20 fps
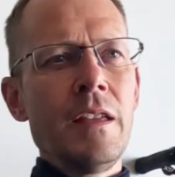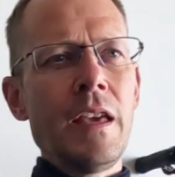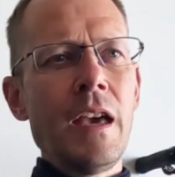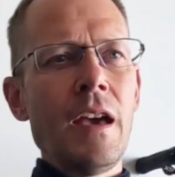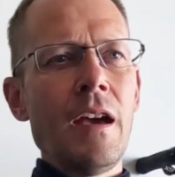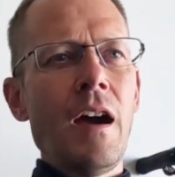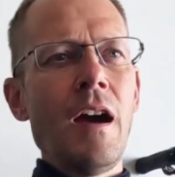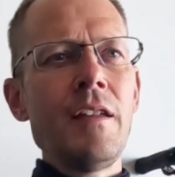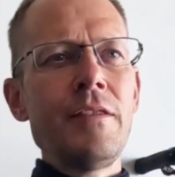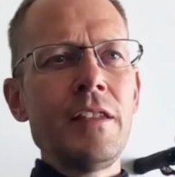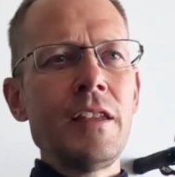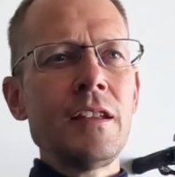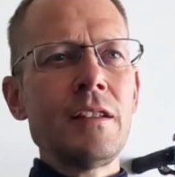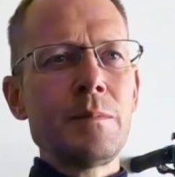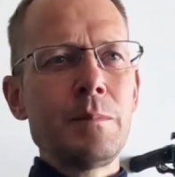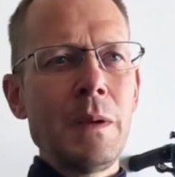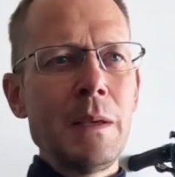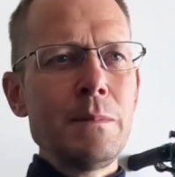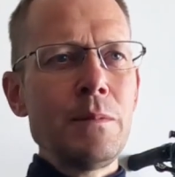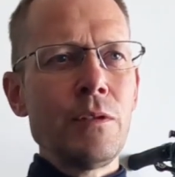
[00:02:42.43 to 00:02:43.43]
Yeah, I
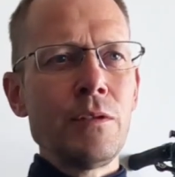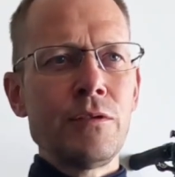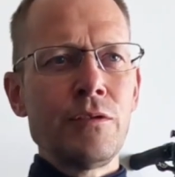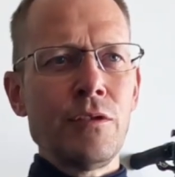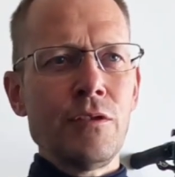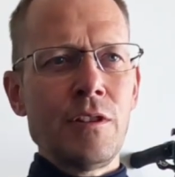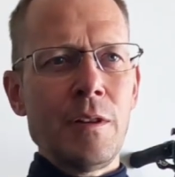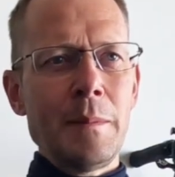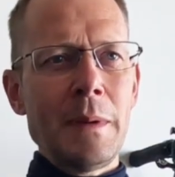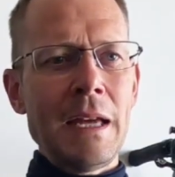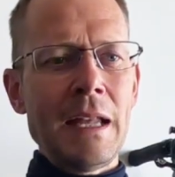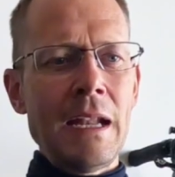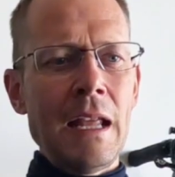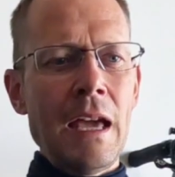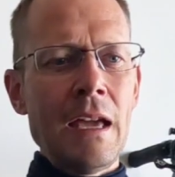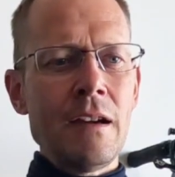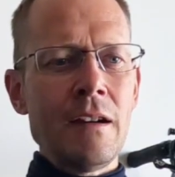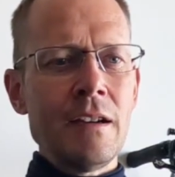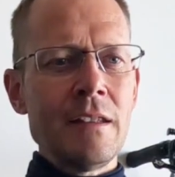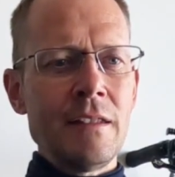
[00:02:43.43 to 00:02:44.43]
think people talking about
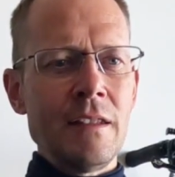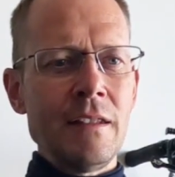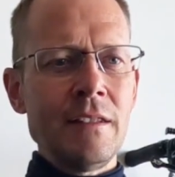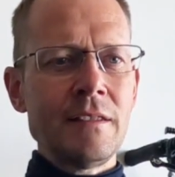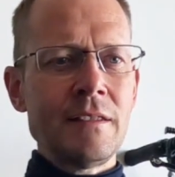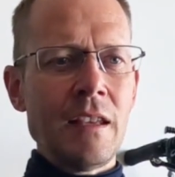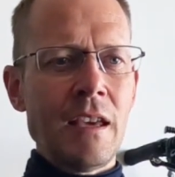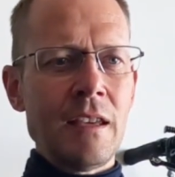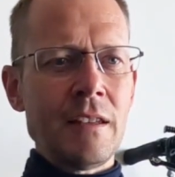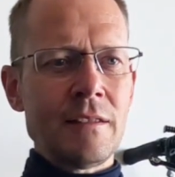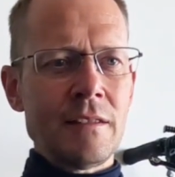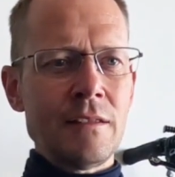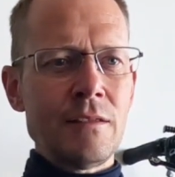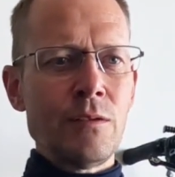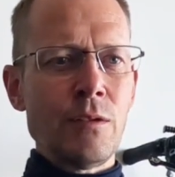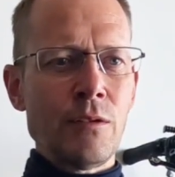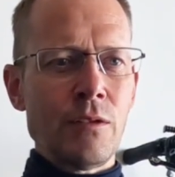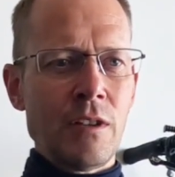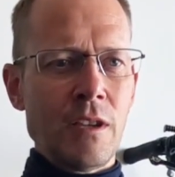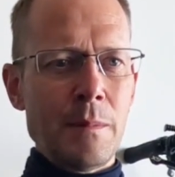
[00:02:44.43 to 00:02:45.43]
AI these days are
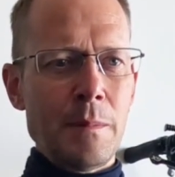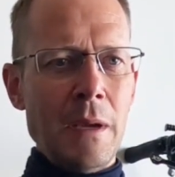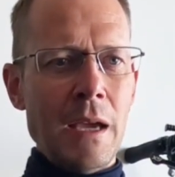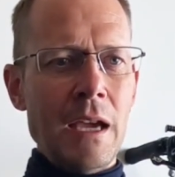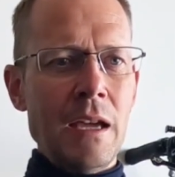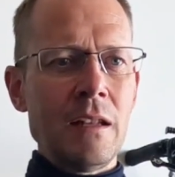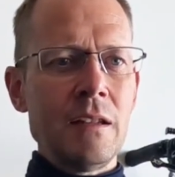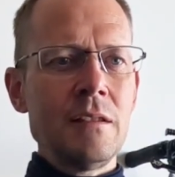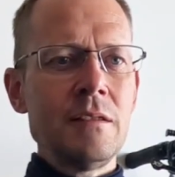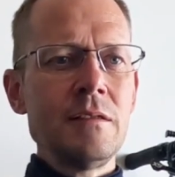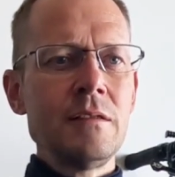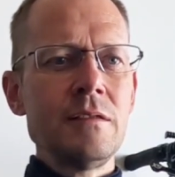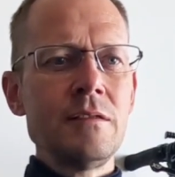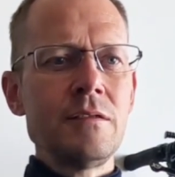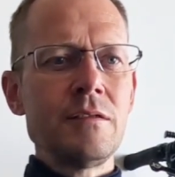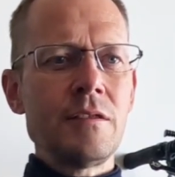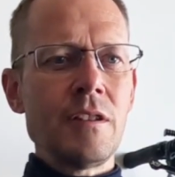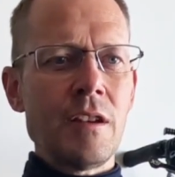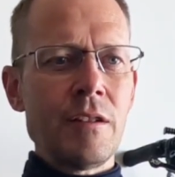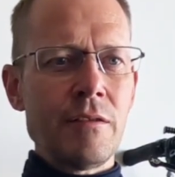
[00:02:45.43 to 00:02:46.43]
talking about
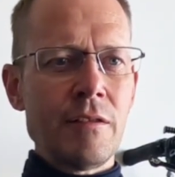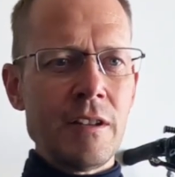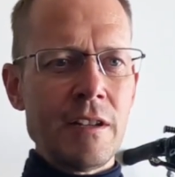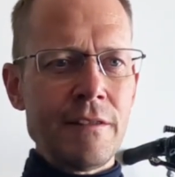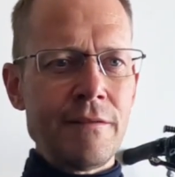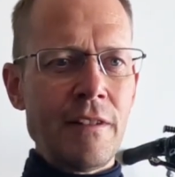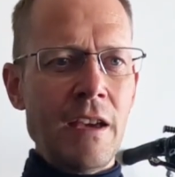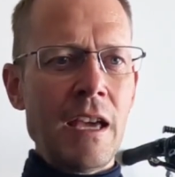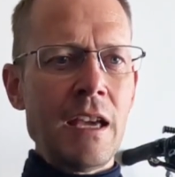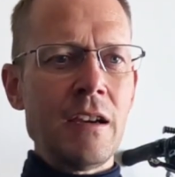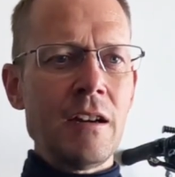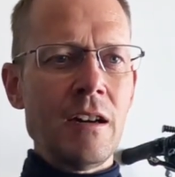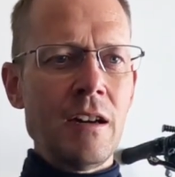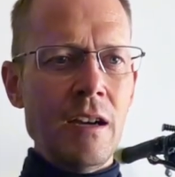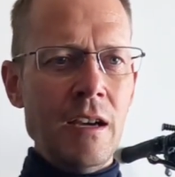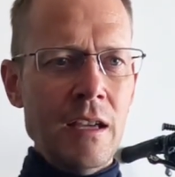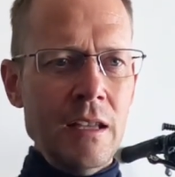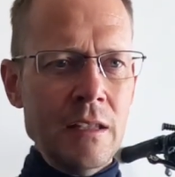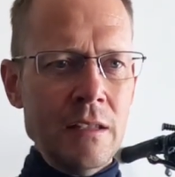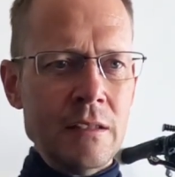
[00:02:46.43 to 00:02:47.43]
generative
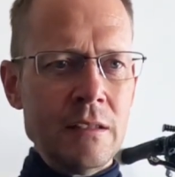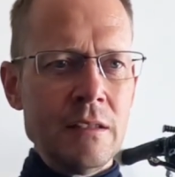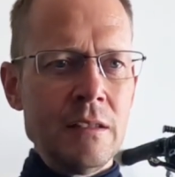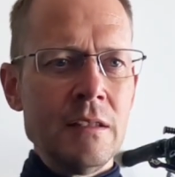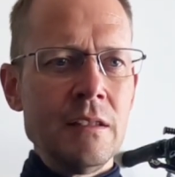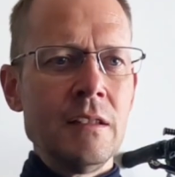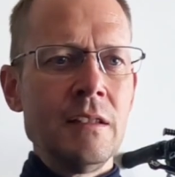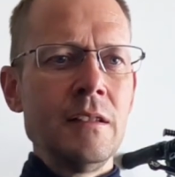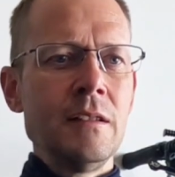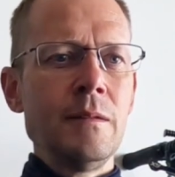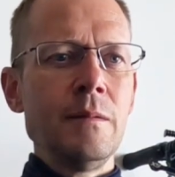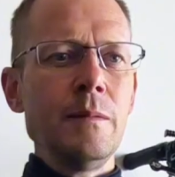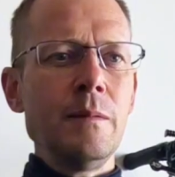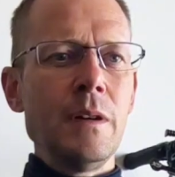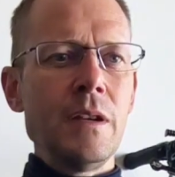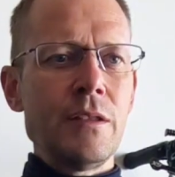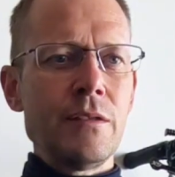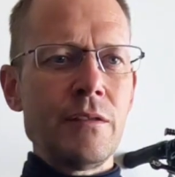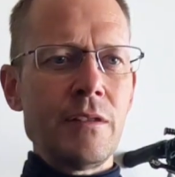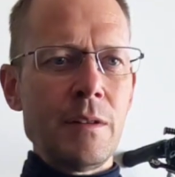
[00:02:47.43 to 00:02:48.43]
AI,
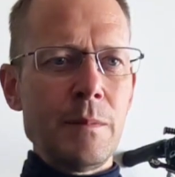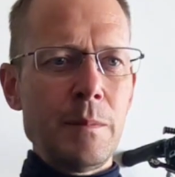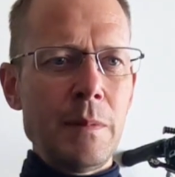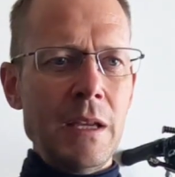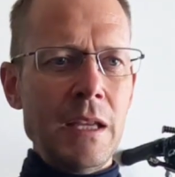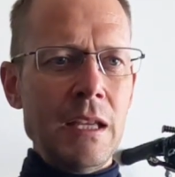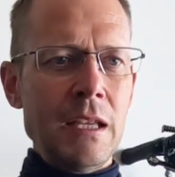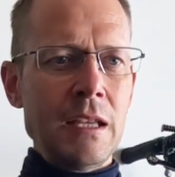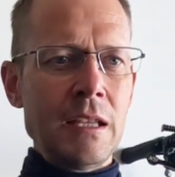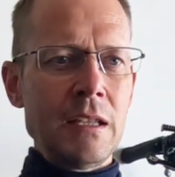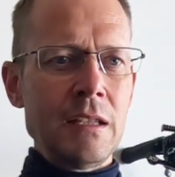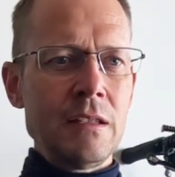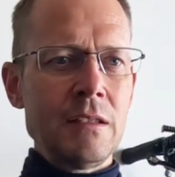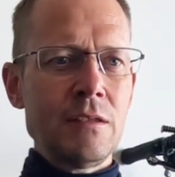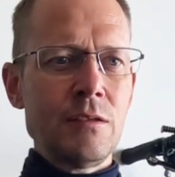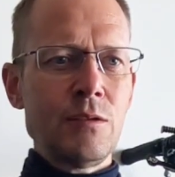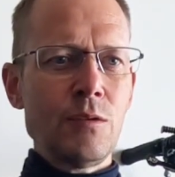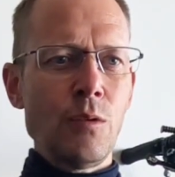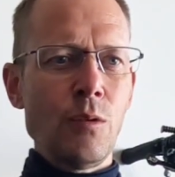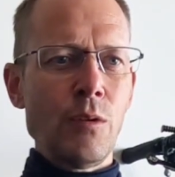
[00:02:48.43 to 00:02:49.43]
whether it being
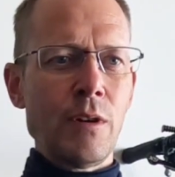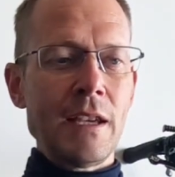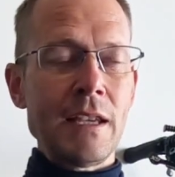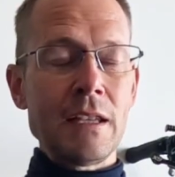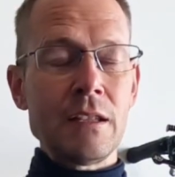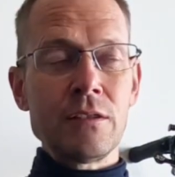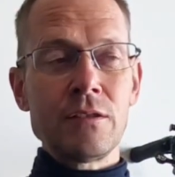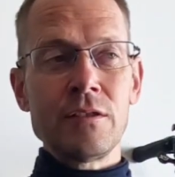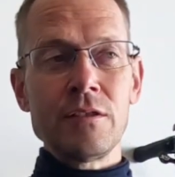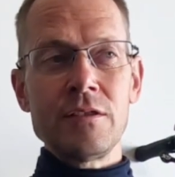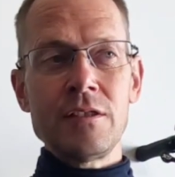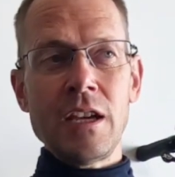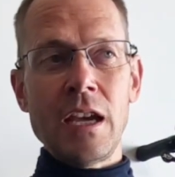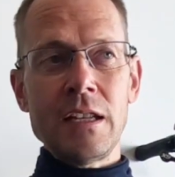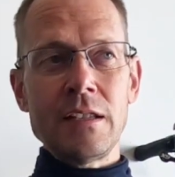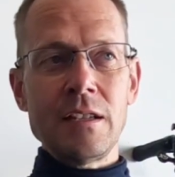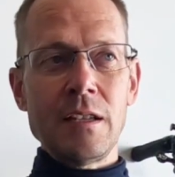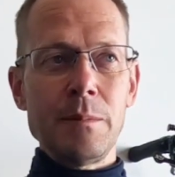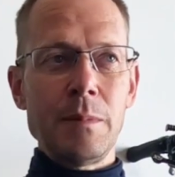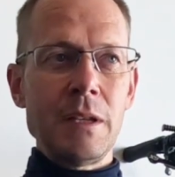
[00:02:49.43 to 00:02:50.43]
talking to
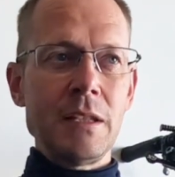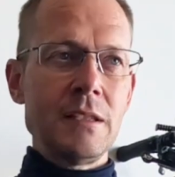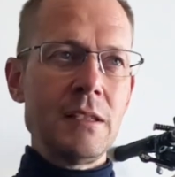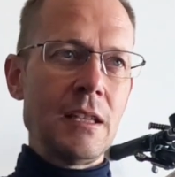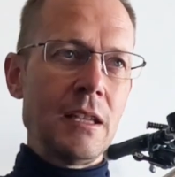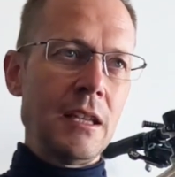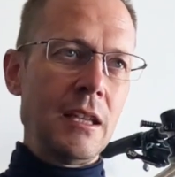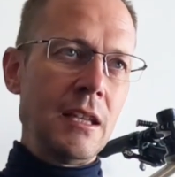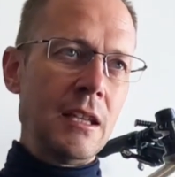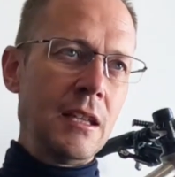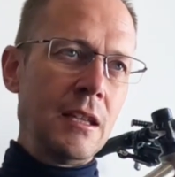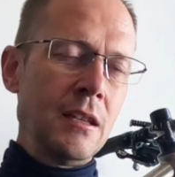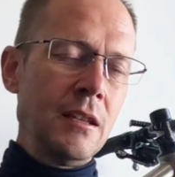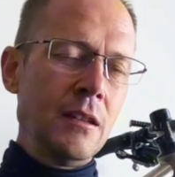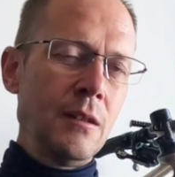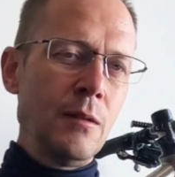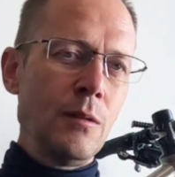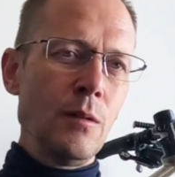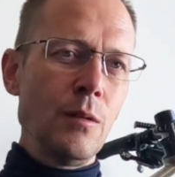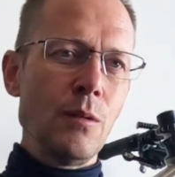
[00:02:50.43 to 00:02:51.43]
ChatGPT
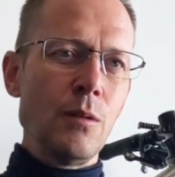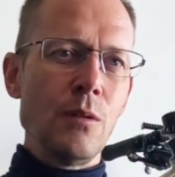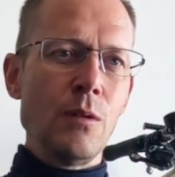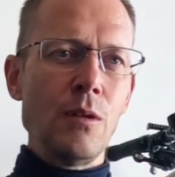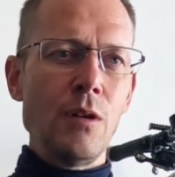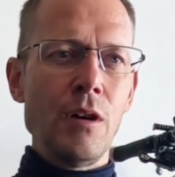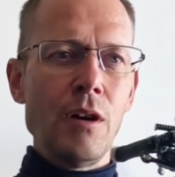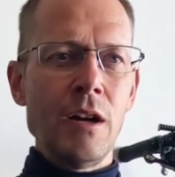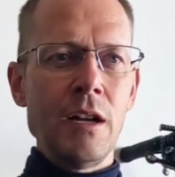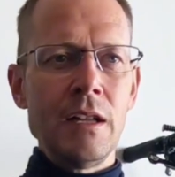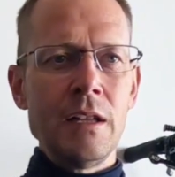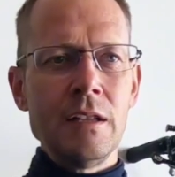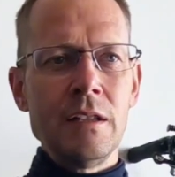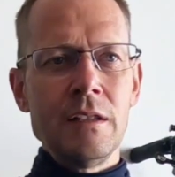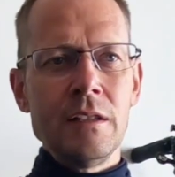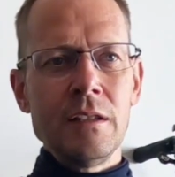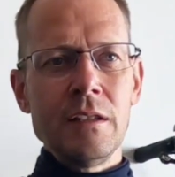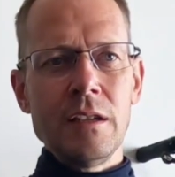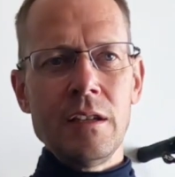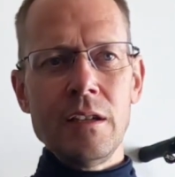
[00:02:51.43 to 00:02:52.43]
or
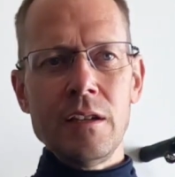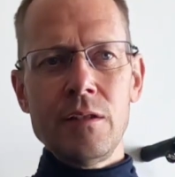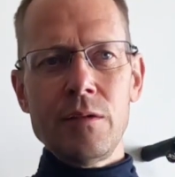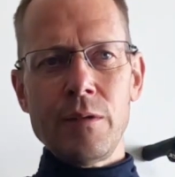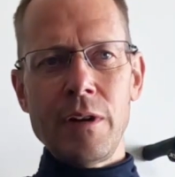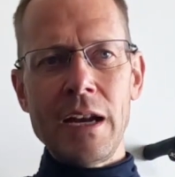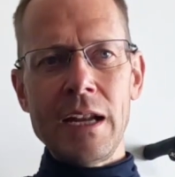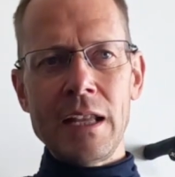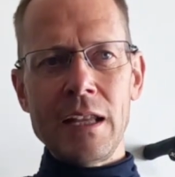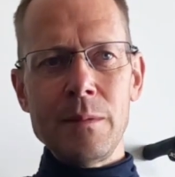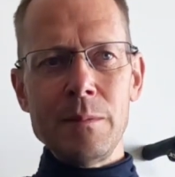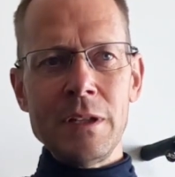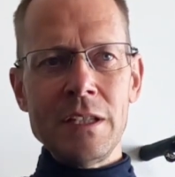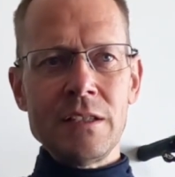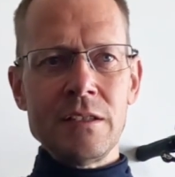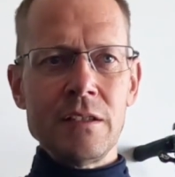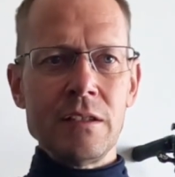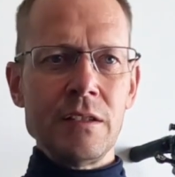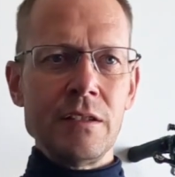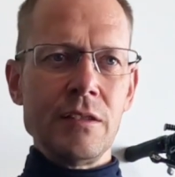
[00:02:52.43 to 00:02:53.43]
creating
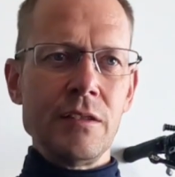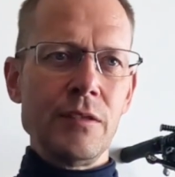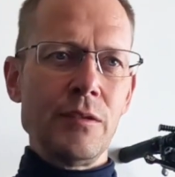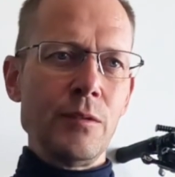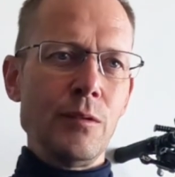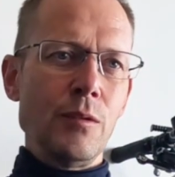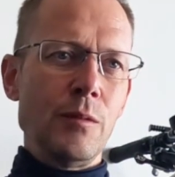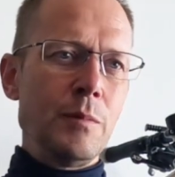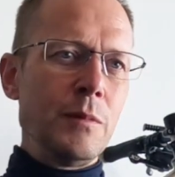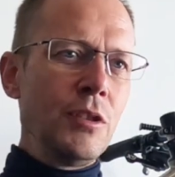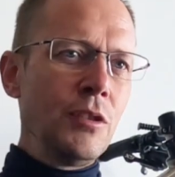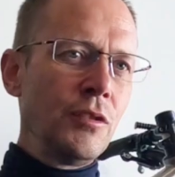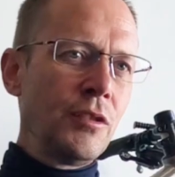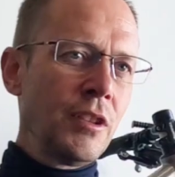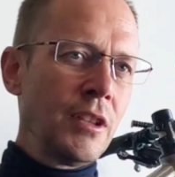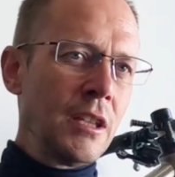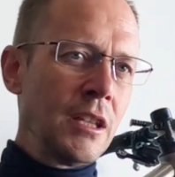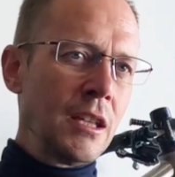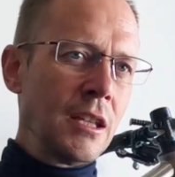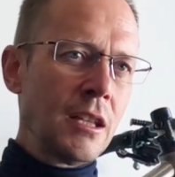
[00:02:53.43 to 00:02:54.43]
images or
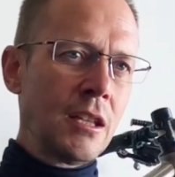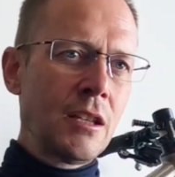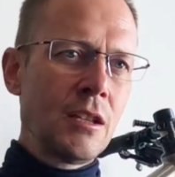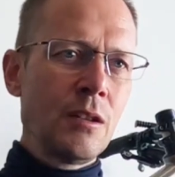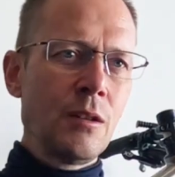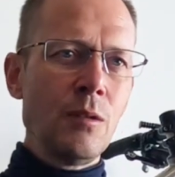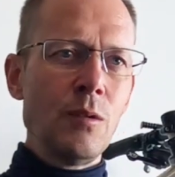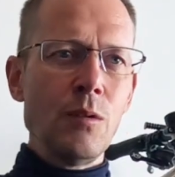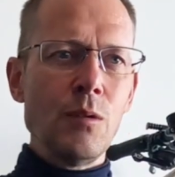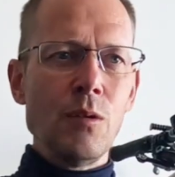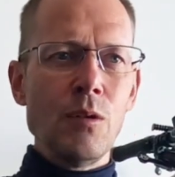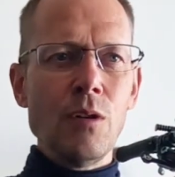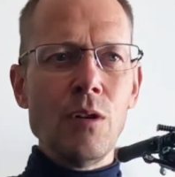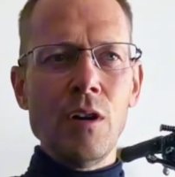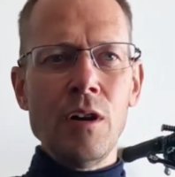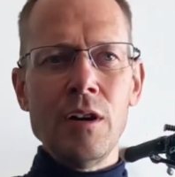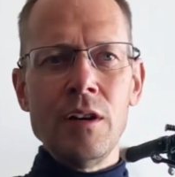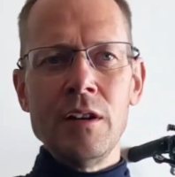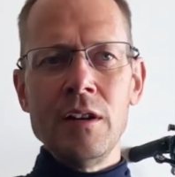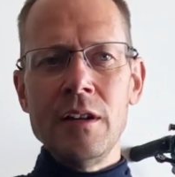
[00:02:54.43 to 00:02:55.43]
music
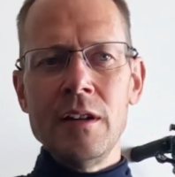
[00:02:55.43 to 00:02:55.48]
or